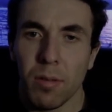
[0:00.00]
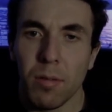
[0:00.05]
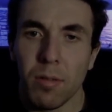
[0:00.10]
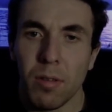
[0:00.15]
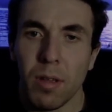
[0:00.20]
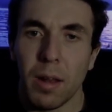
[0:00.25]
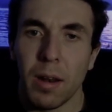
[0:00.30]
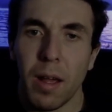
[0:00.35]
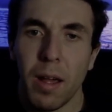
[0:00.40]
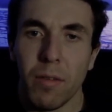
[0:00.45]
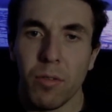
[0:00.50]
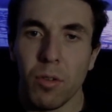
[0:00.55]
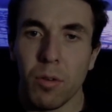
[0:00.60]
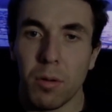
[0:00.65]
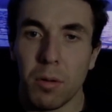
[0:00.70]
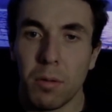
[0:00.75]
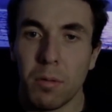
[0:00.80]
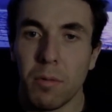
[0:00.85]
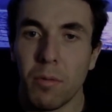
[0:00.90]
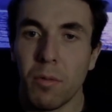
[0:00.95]
Instead, I have to
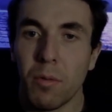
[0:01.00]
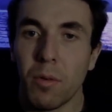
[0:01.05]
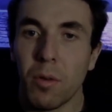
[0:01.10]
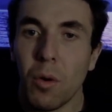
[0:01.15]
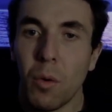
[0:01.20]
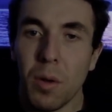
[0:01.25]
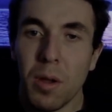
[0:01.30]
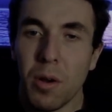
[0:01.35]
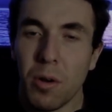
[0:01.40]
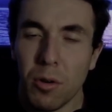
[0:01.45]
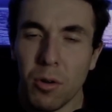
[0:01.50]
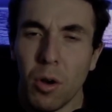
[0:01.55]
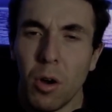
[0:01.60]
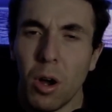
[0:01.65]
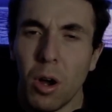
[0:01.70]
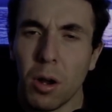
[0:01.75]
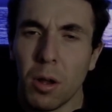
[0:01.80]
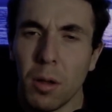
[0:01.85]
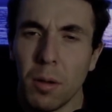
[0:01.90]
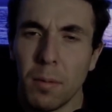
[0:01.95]
go here and
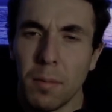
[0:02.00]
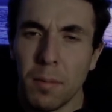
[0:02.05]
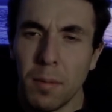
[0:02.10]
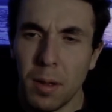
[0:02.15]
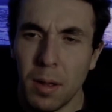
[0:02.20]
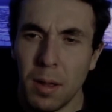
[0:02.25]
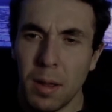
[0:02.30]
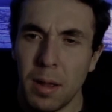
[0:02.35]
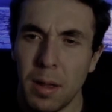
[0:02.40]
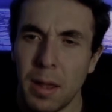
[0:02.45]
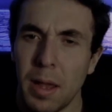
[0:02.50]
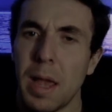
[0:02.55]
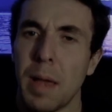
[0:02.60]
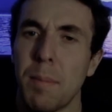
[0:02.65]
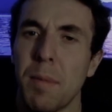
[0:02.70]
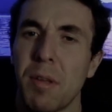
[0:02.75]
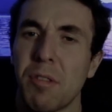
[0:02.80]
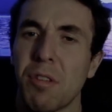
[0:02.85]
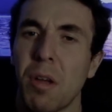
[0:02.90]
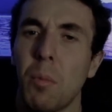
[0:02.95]
talk
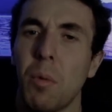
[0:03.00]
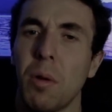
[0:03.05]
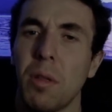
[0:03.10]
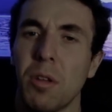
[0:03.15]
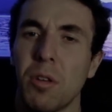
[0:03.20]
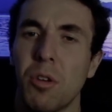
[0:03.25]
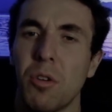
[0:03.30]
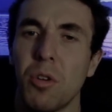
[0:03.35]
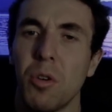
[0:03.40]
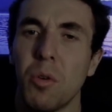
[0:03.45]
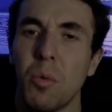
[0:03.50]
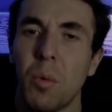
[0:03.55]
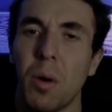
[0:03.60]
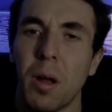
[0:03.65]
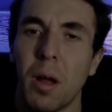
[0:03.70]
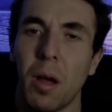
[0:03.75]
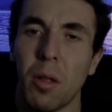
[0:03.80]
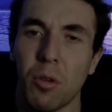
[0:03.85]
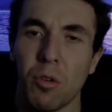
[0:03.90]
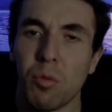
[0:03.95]
because I'm willing to do
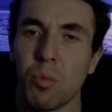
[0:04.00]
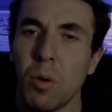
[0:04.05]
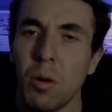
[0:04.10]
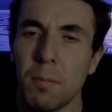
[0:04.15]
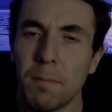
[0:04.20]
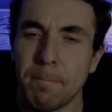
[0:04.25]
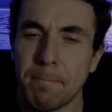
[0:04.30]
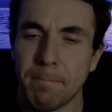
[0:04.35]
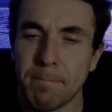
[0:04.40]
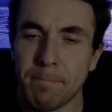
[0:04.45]
what others won't.